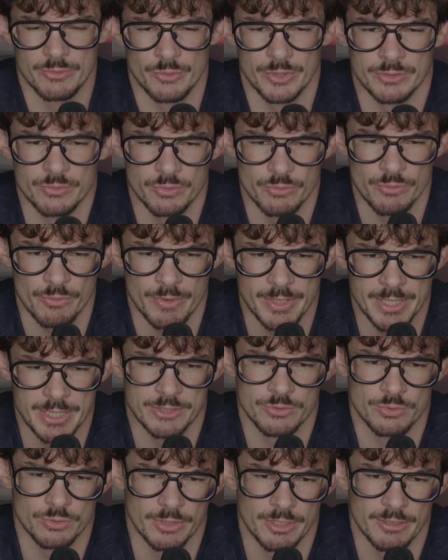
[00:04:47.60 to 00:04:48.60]

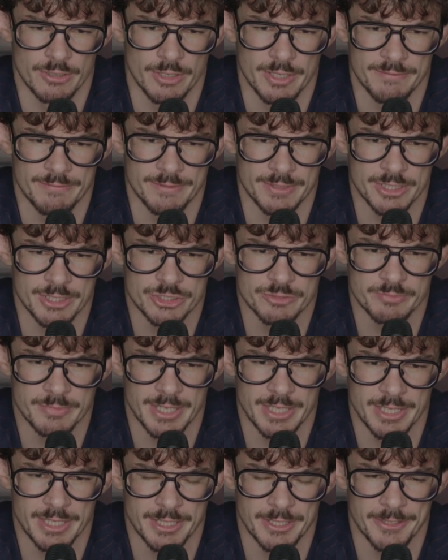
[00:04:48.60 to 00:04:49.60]
to finish
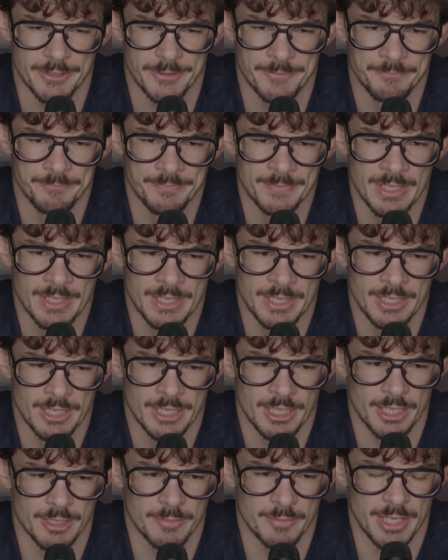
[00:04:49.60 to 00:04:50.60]
my
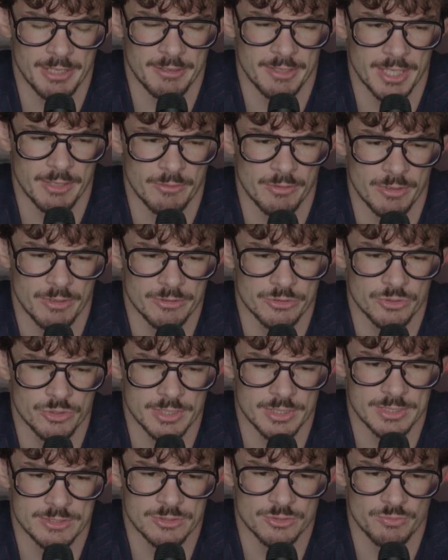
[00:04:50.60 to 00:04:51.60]
career.
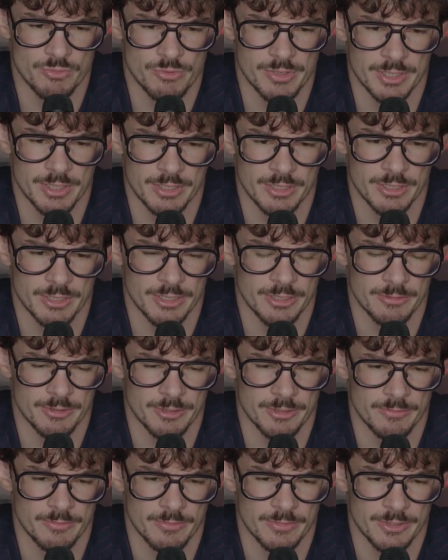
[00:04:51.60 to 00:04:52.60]
To bring
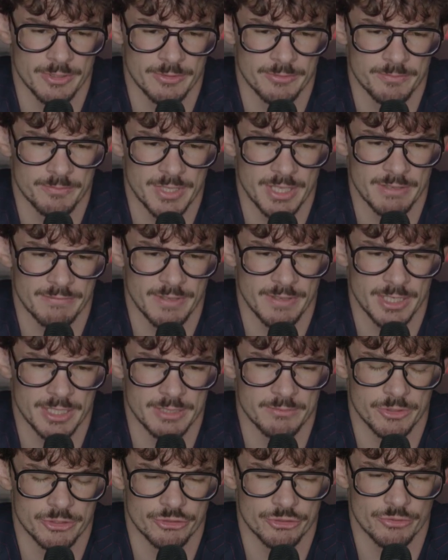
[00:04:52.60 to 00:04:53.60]
PFL
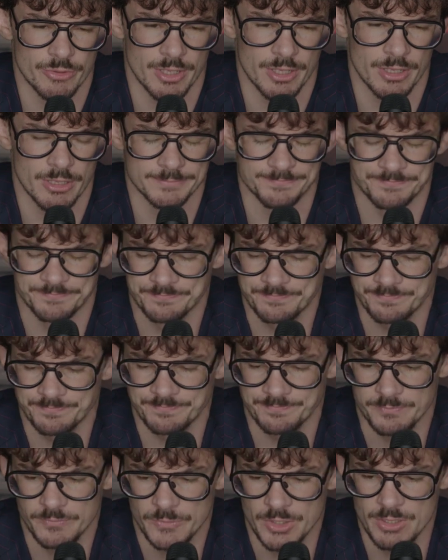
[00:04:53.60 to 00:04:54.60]
in Montreal.
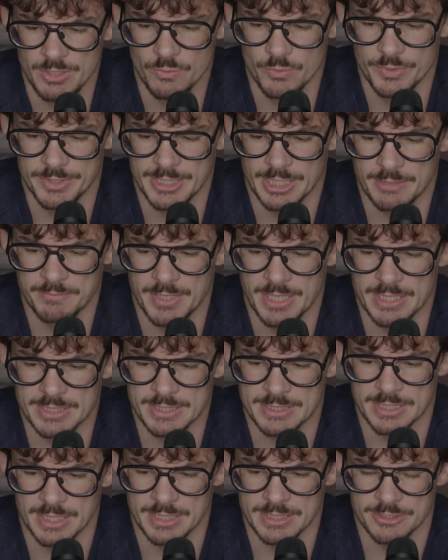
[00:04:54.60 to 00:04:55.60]
With that being
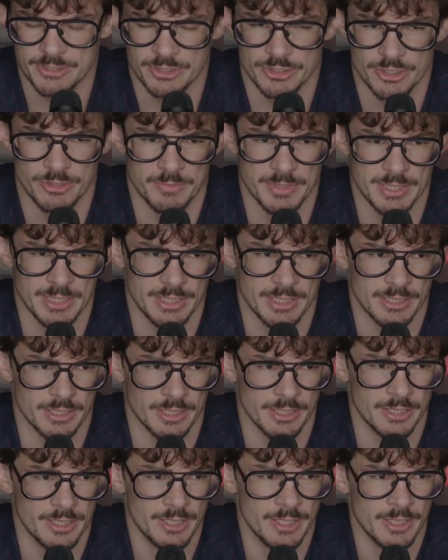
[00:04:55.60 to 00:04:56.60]
said, it's gonna be